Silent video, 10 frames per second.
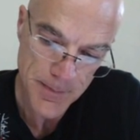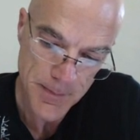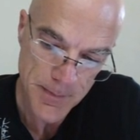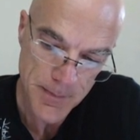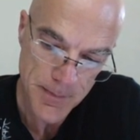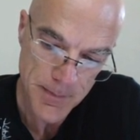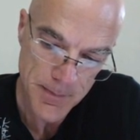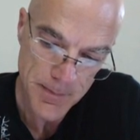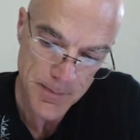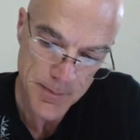
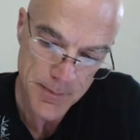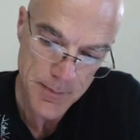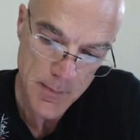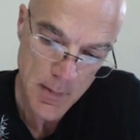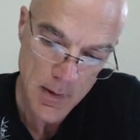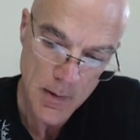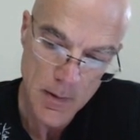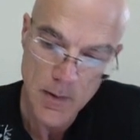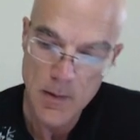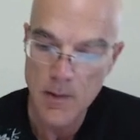
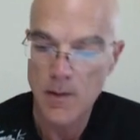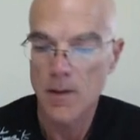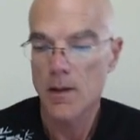(no one is talking)